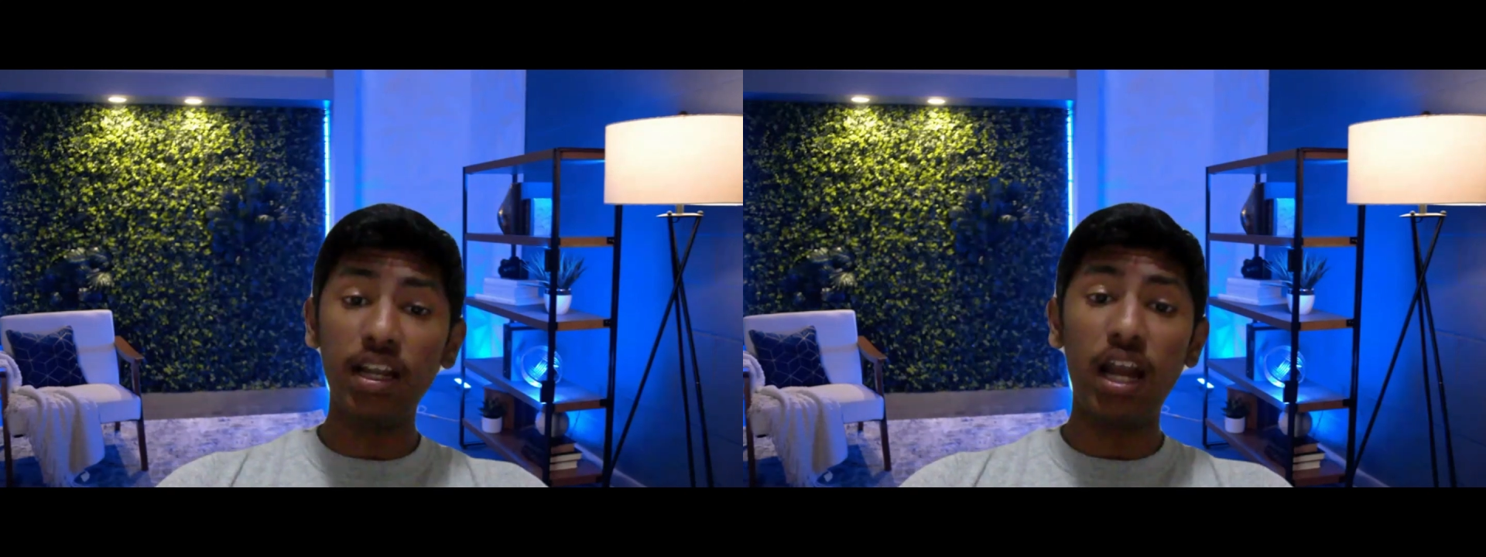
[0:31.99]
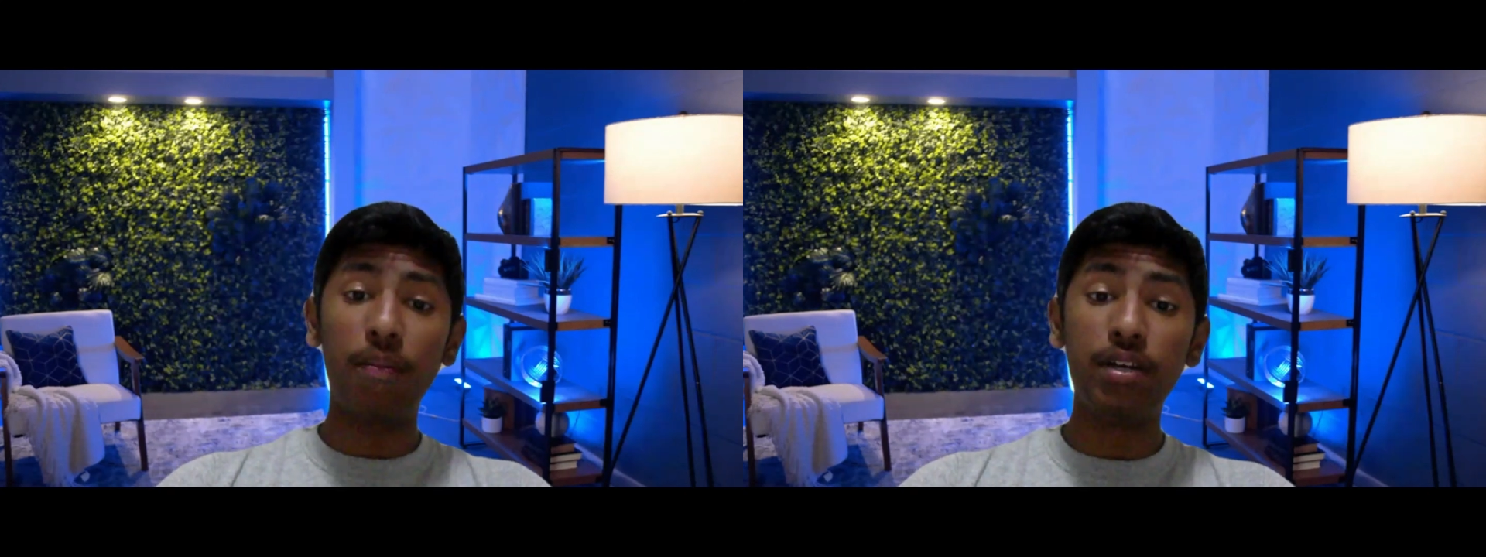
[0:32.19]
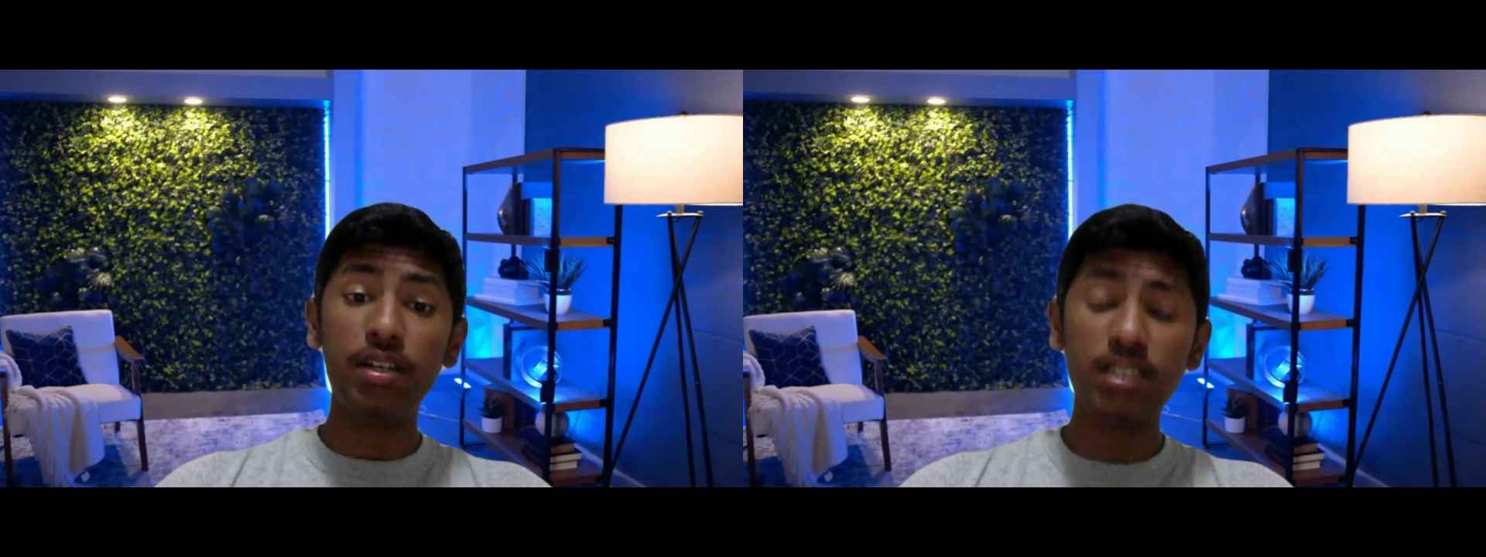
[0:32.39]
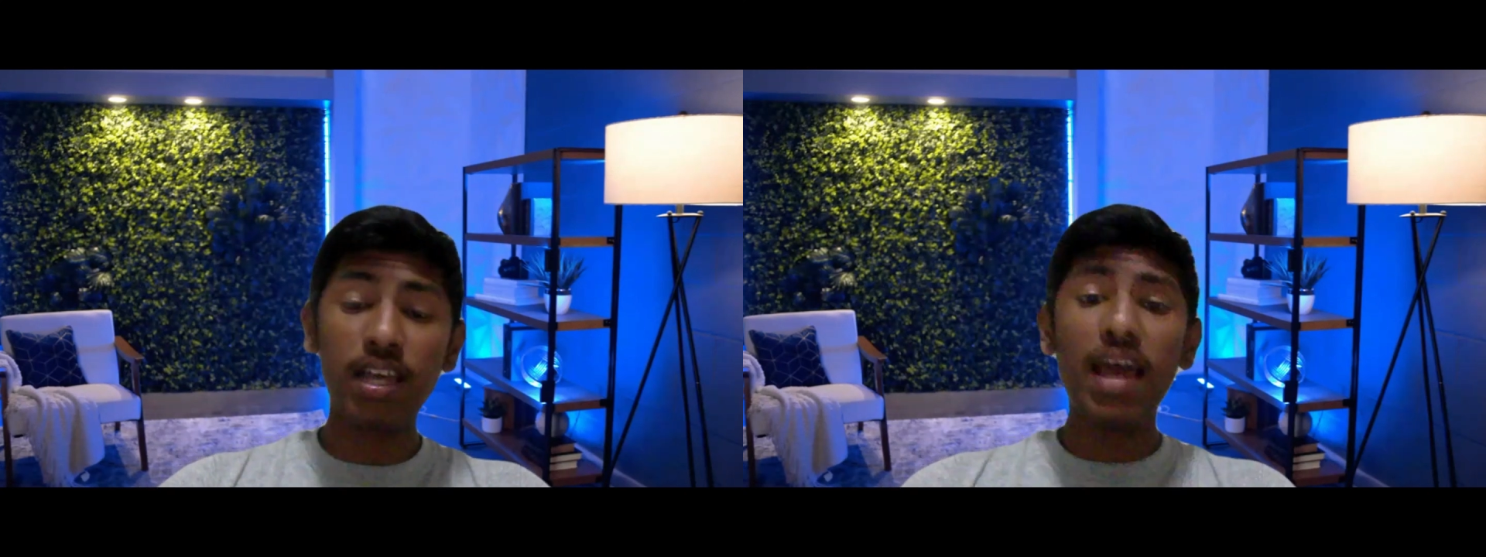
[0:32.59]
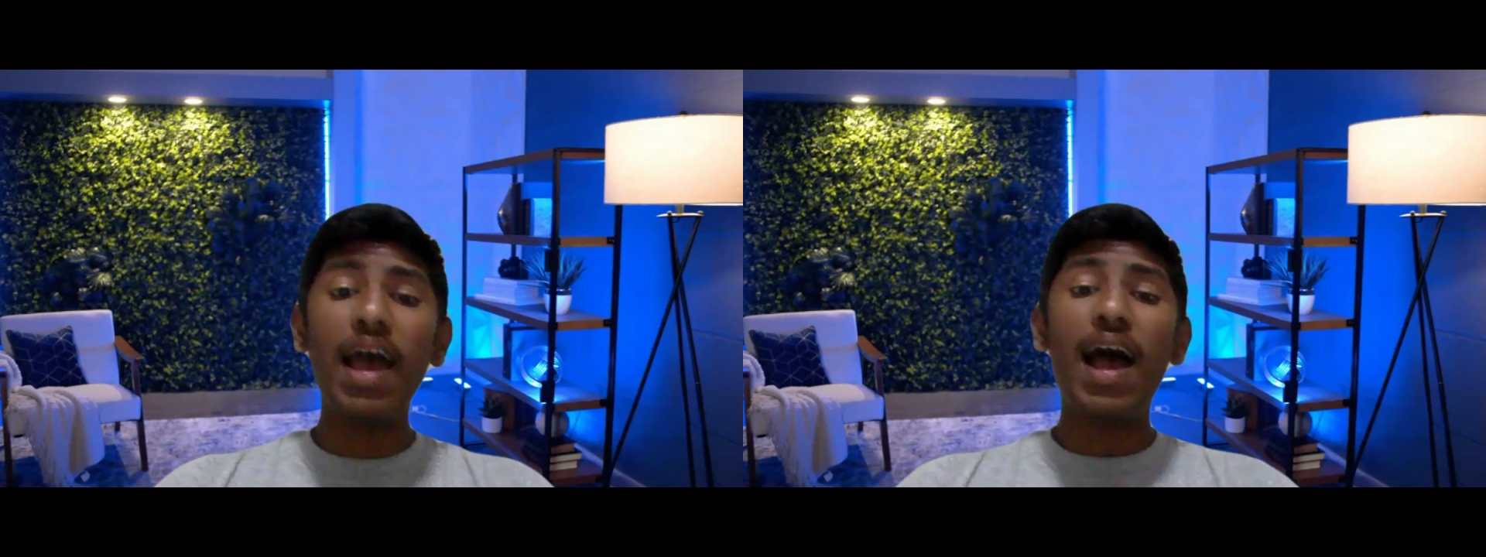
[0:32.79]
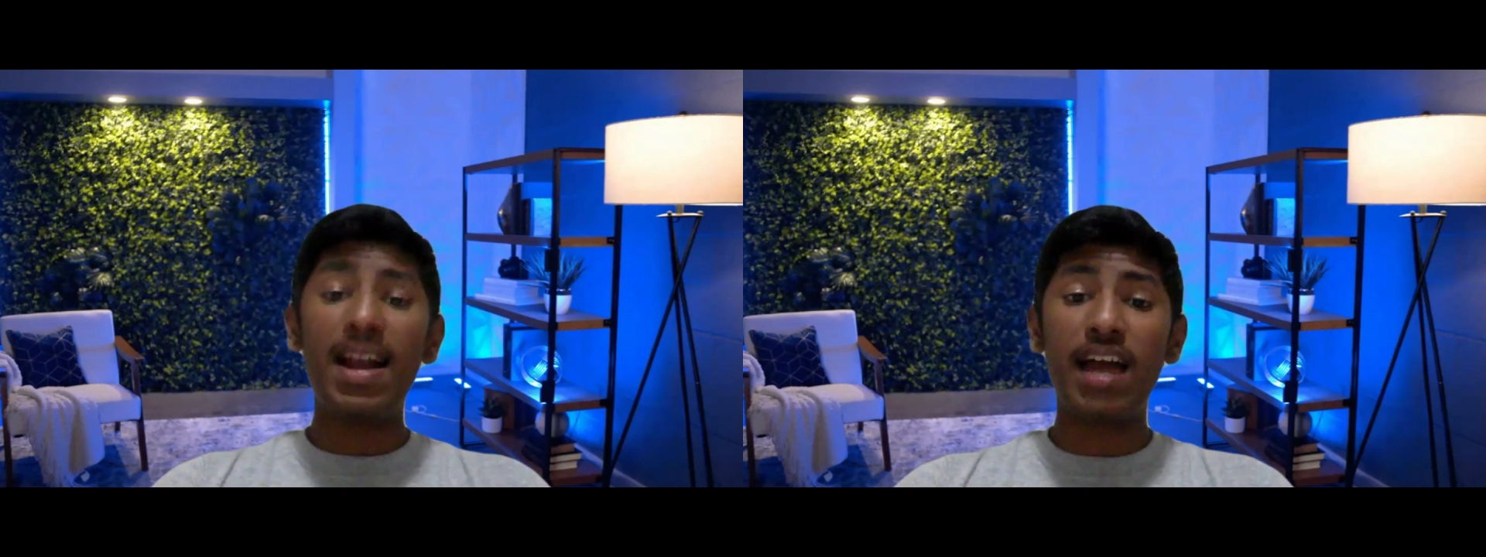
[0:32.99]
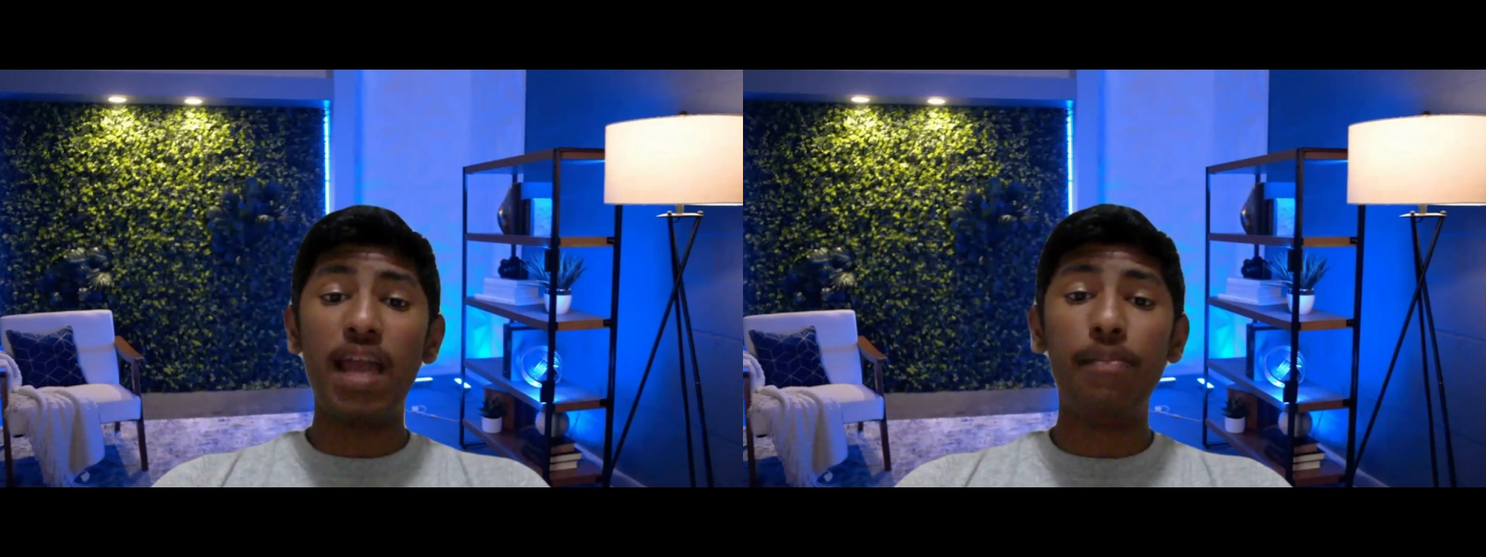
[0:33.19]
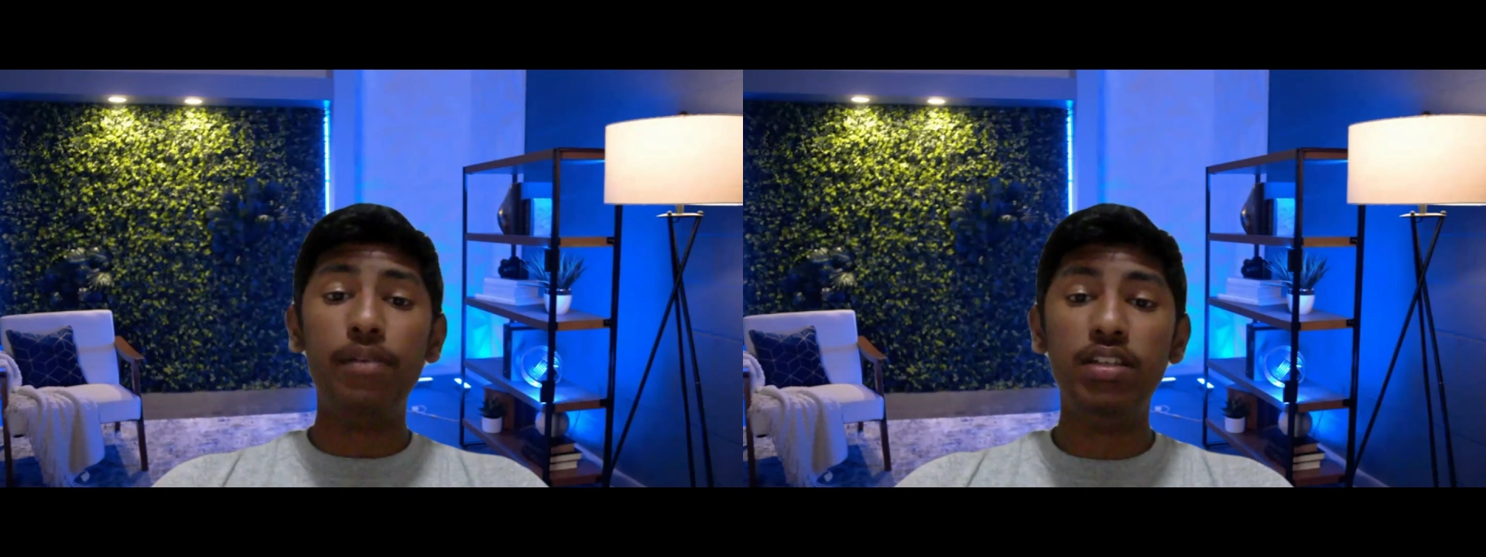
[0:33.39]
hybrids, and
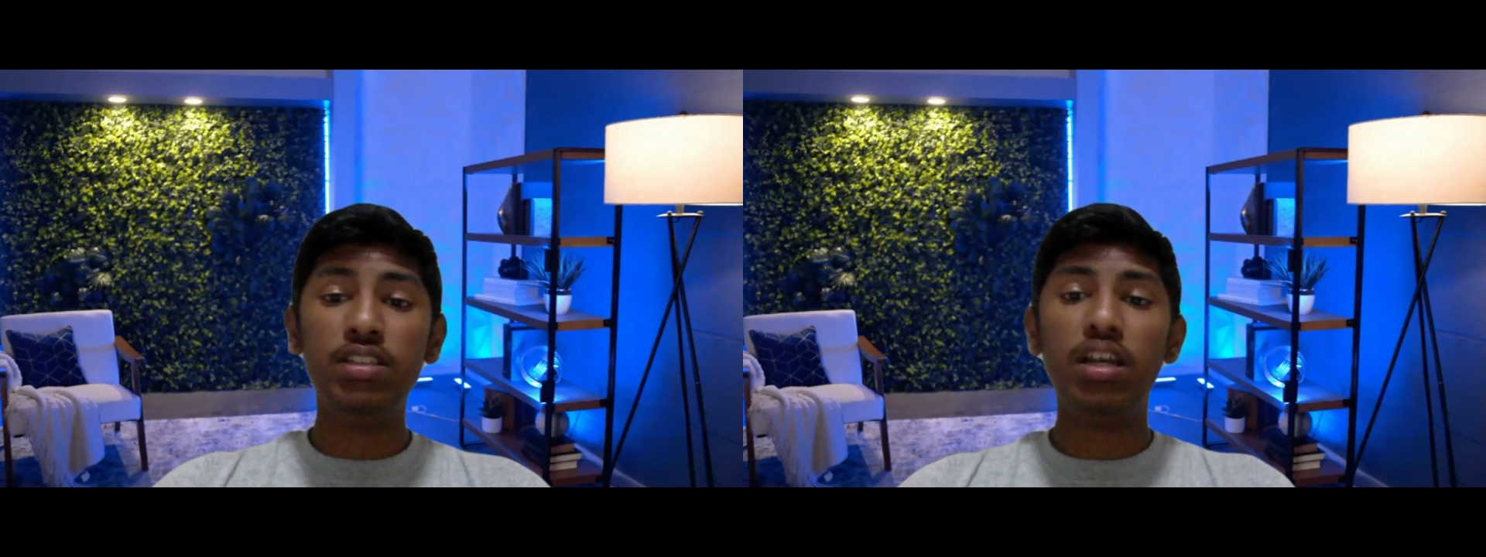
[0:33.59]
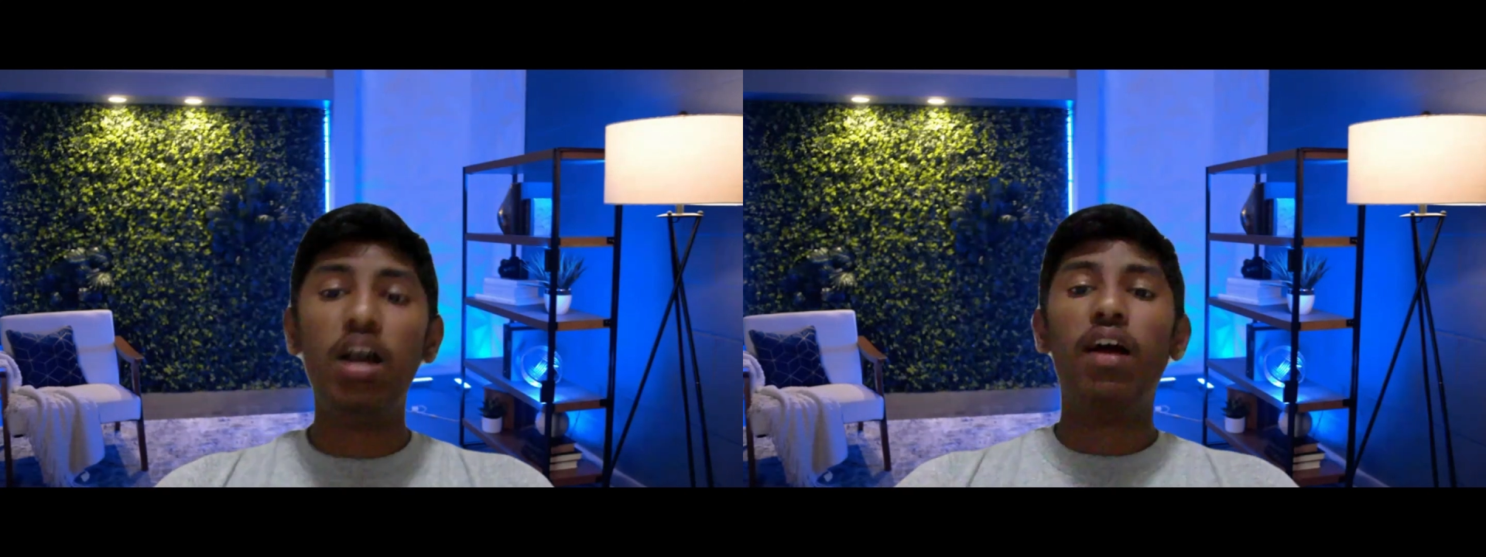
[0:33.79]
hybrids.